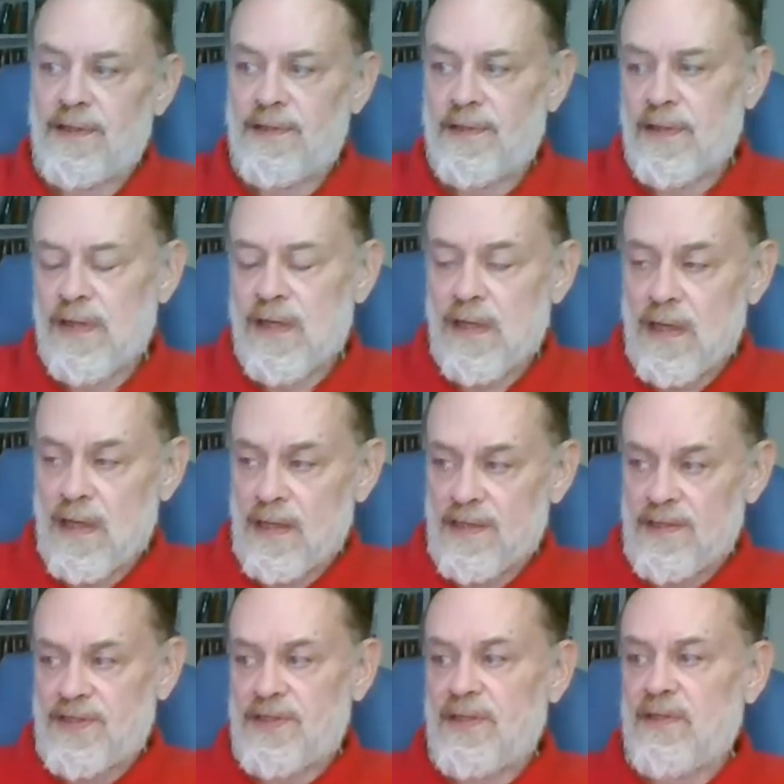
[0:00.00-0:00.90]
undergone
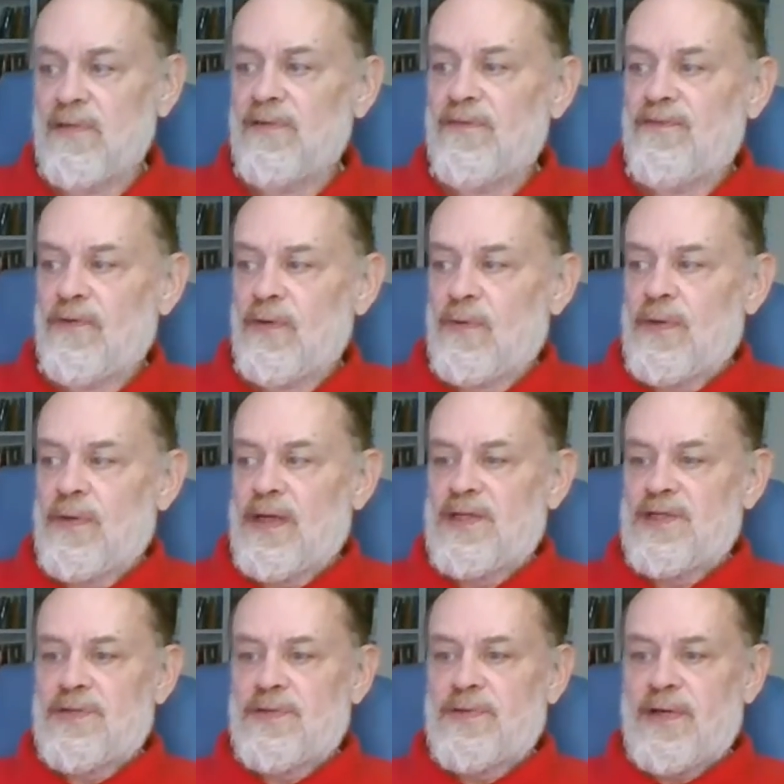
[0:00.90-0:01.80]
a skilful
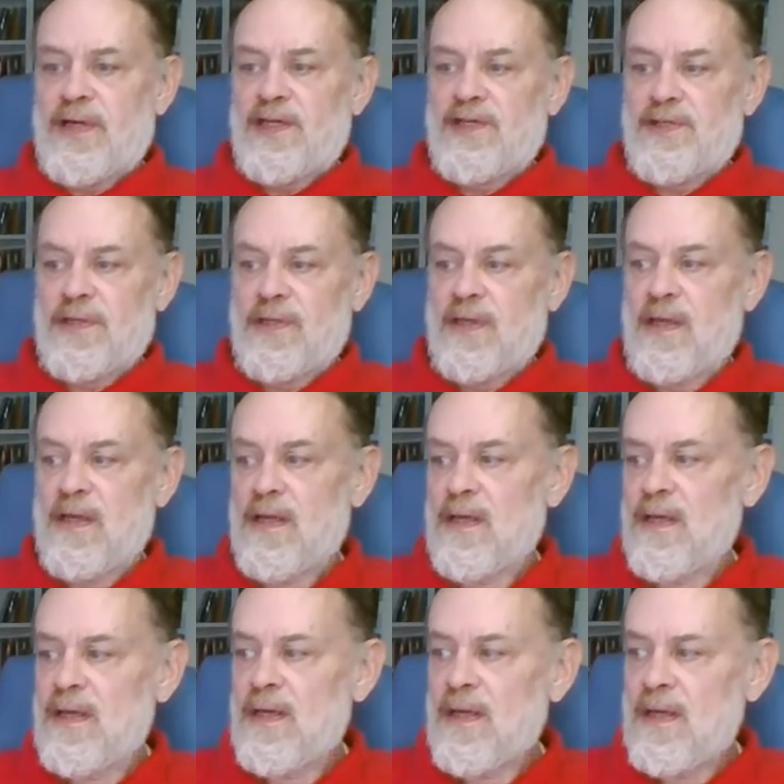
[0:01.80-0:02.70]
restoration
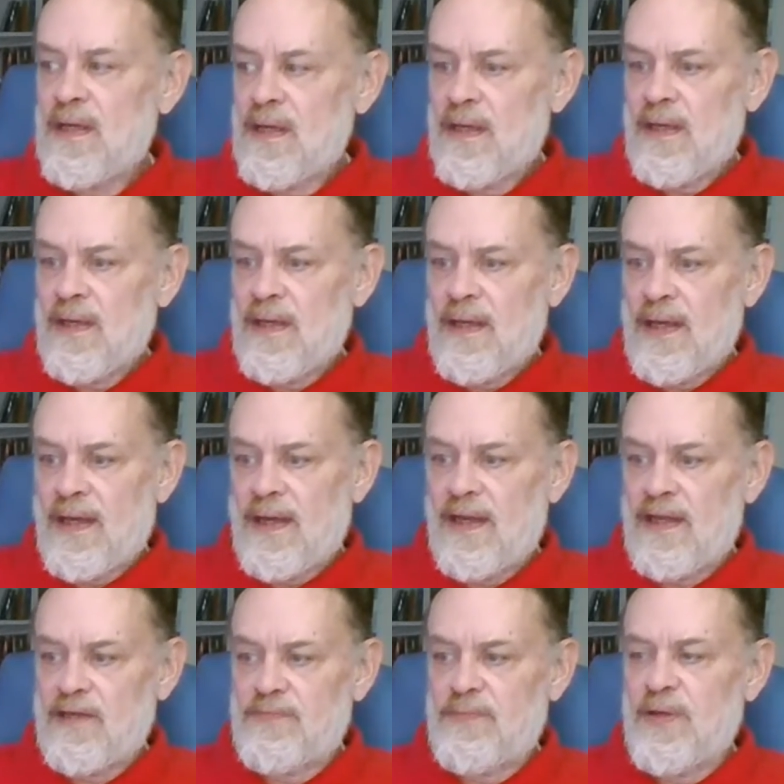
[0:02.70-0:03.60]
and
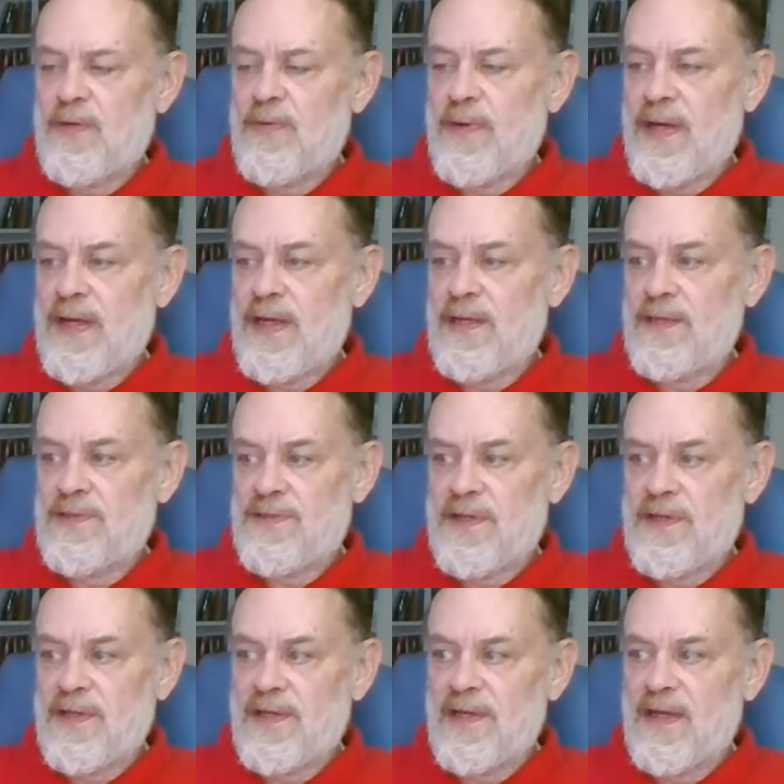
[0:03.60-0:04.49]
has been
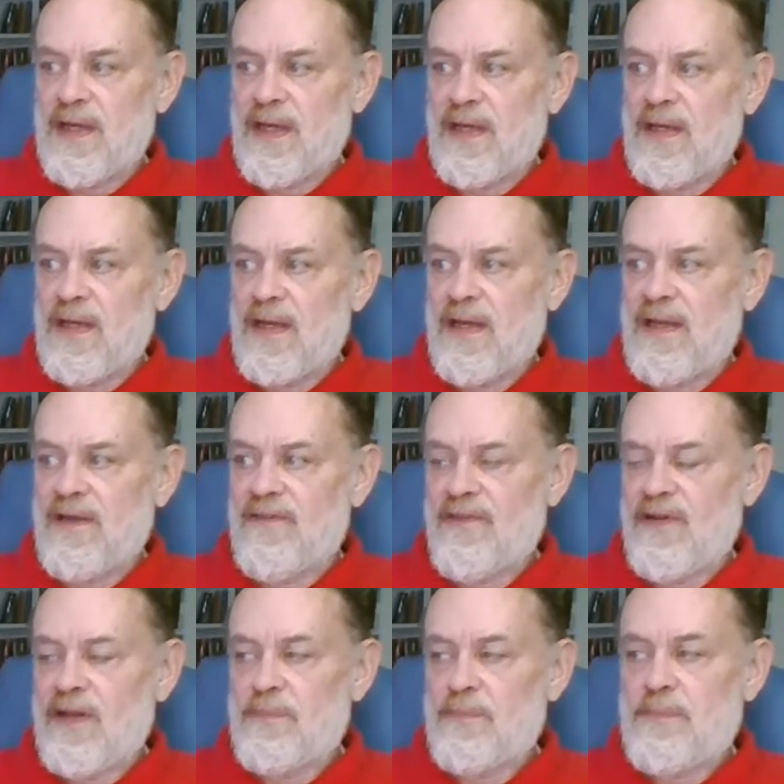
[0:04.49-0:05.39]
raised to the dignity
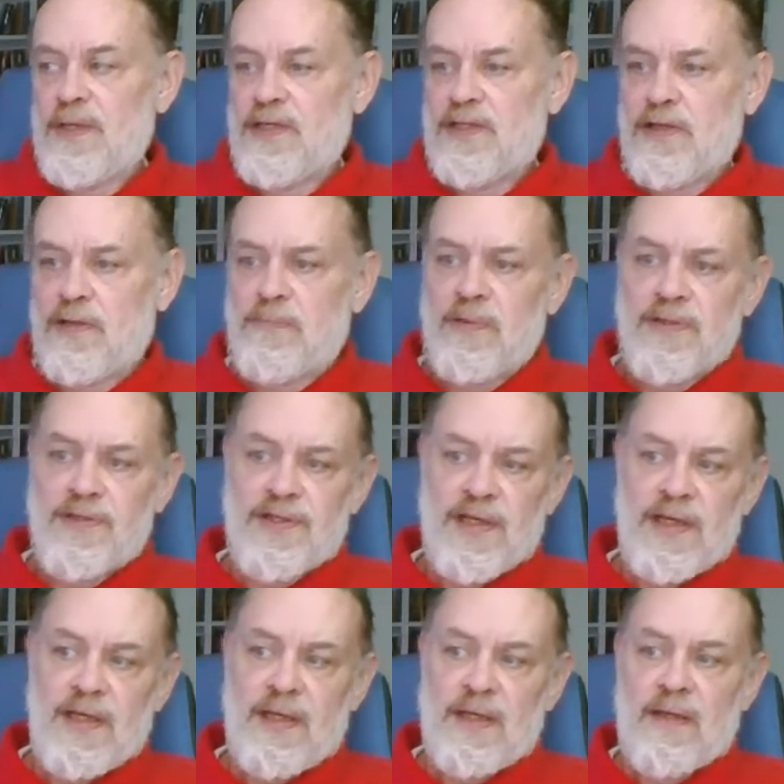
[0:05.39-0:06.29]
of an episcopal
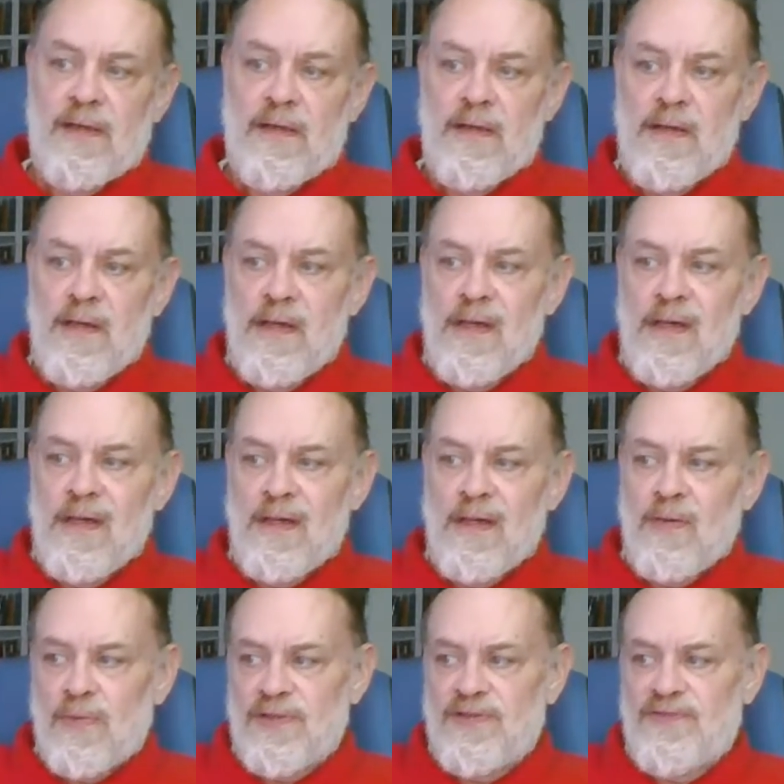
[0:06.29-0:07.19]
see,
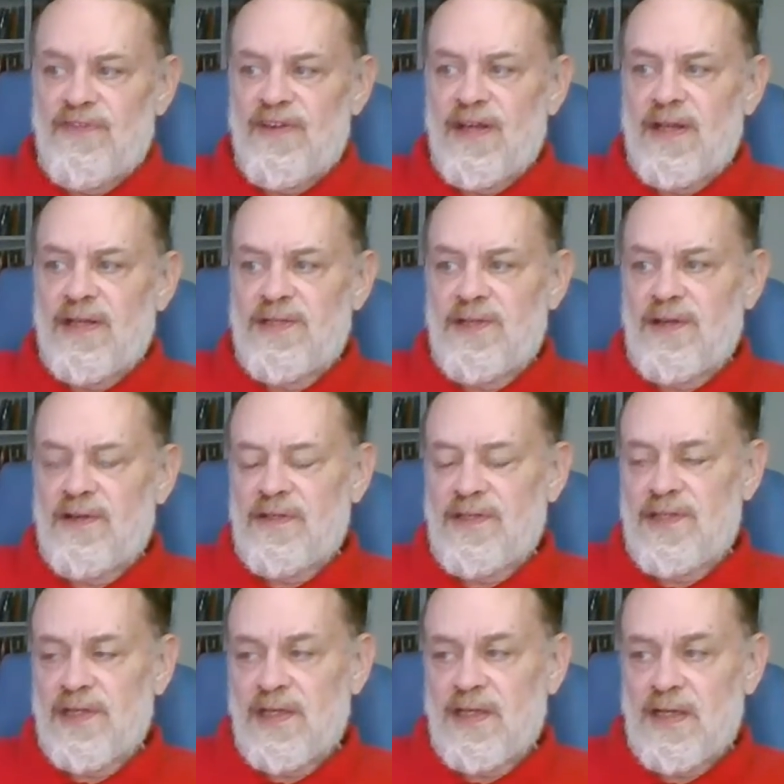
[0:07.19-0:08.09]
was
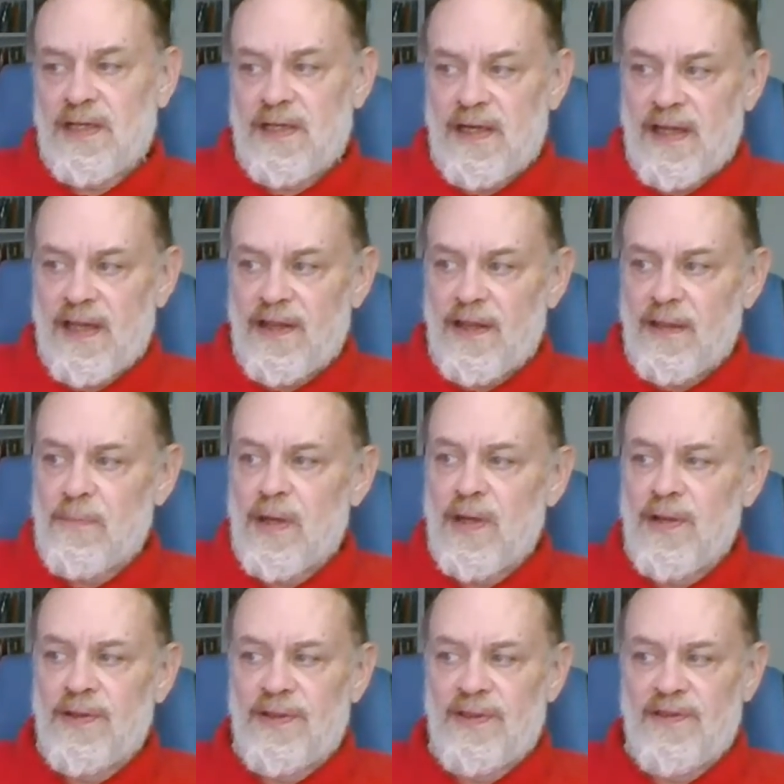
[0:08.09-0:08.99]
visited in the
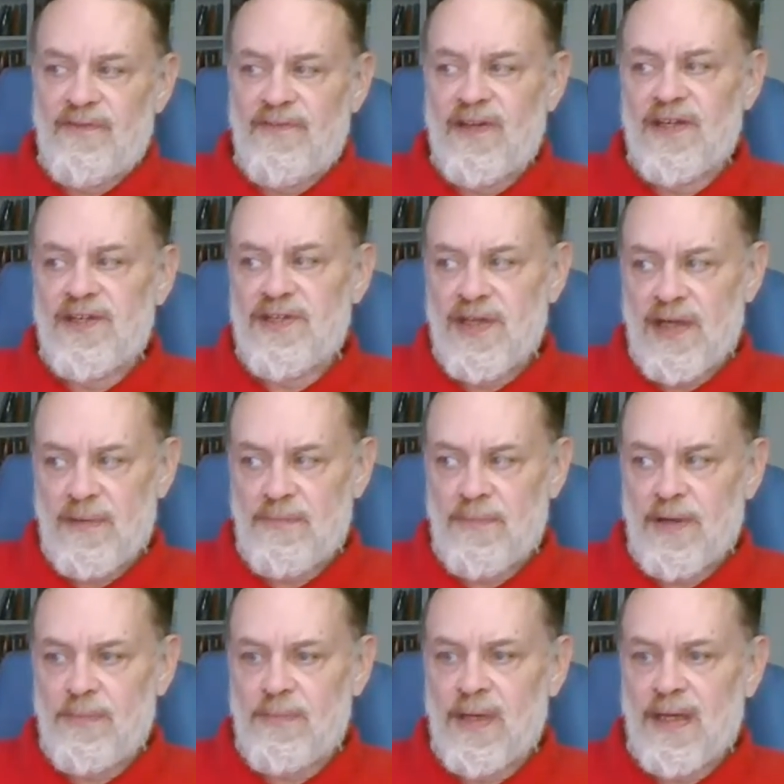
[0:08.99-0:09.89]
month of
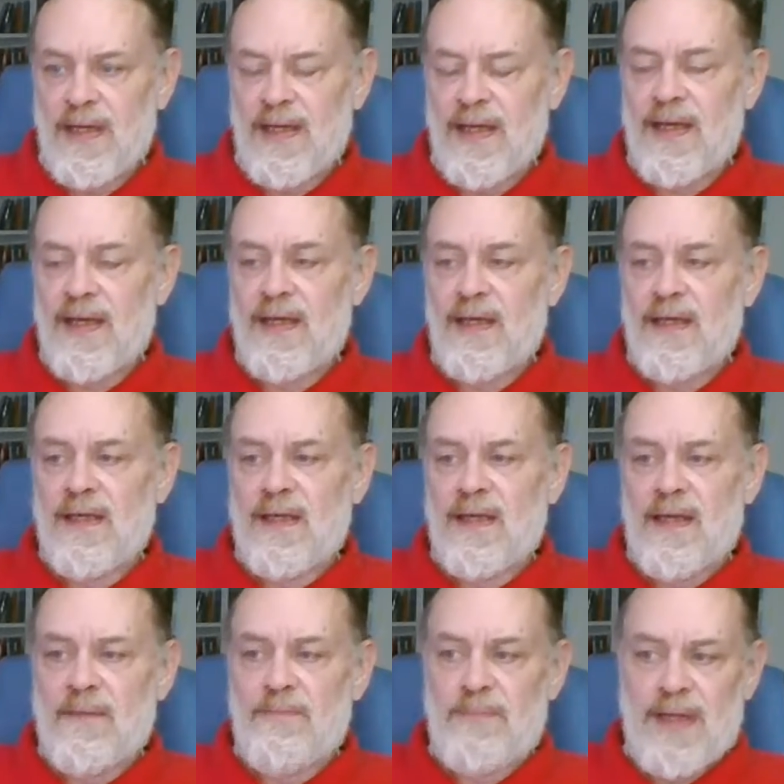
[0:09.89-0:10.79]
December by Legh
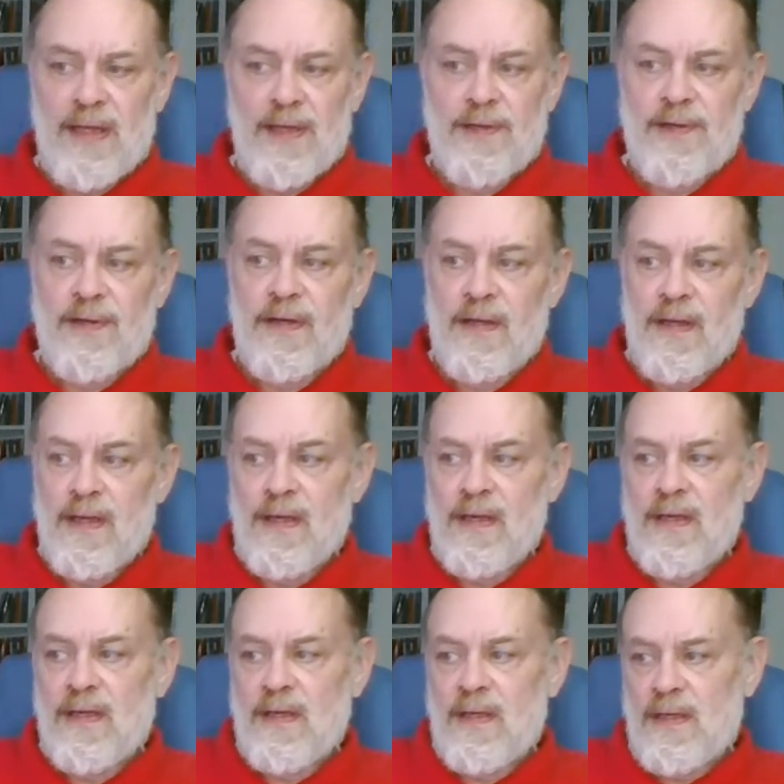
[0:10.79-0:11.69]
and Petre
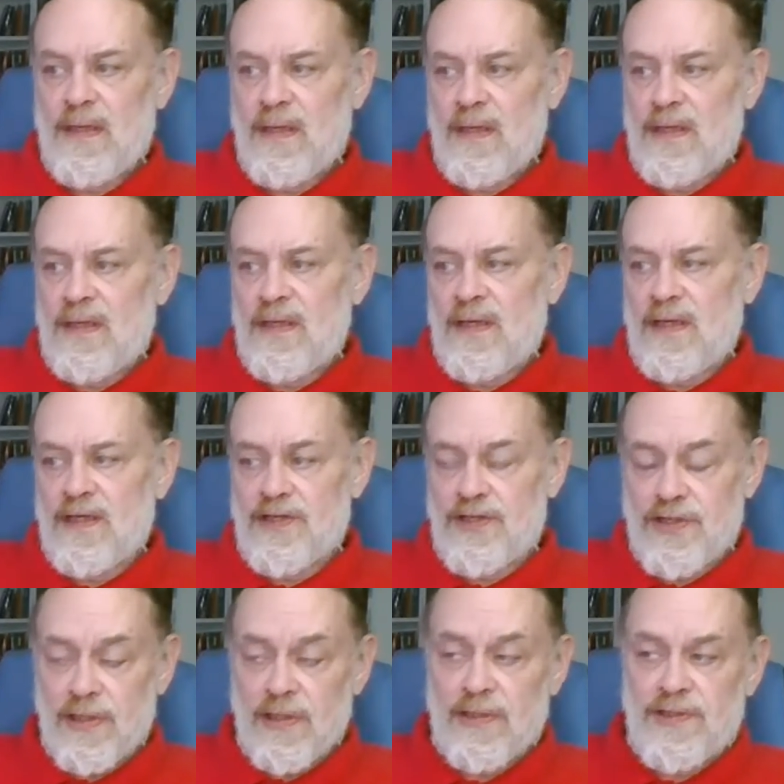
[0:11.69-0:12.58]
in
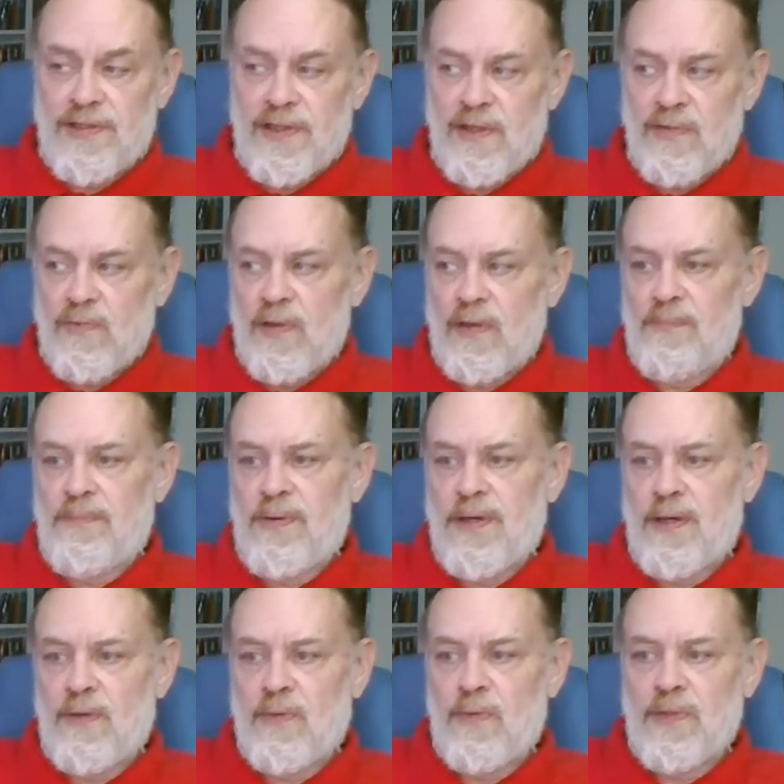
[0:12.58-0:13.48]
conjunction, it would
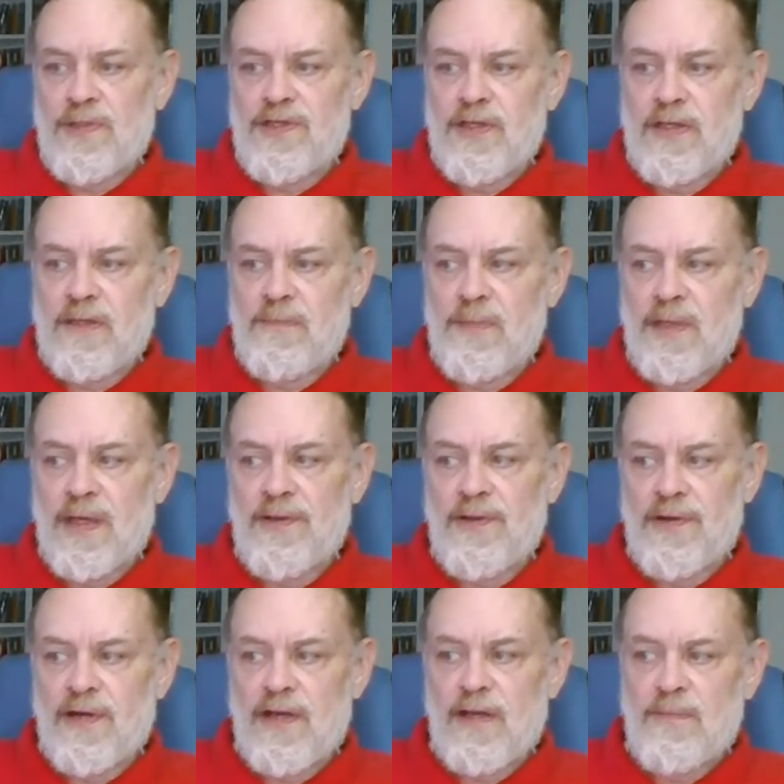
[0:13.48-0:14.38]
appear, with some
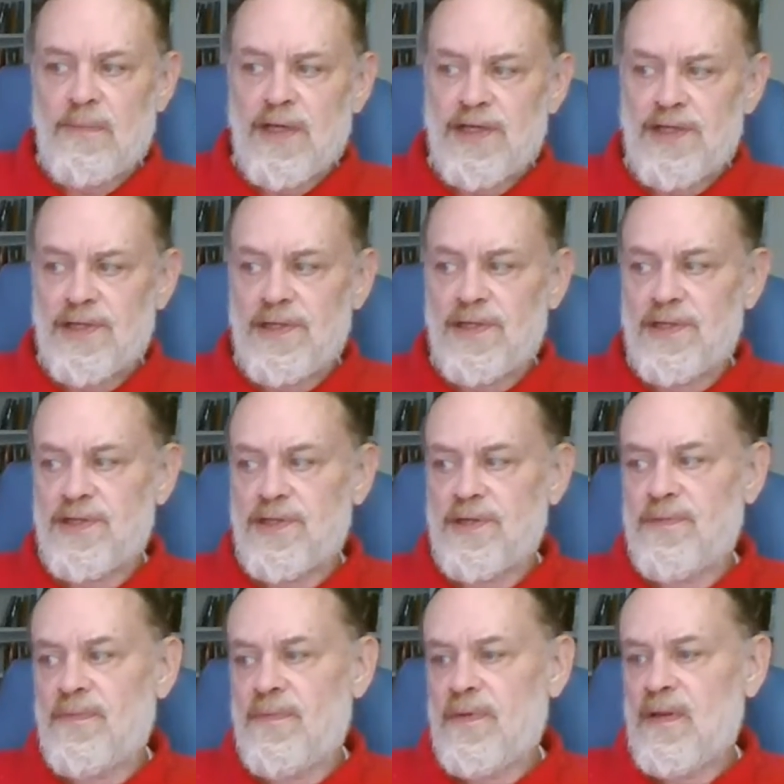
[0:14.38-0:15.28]
other commissioners.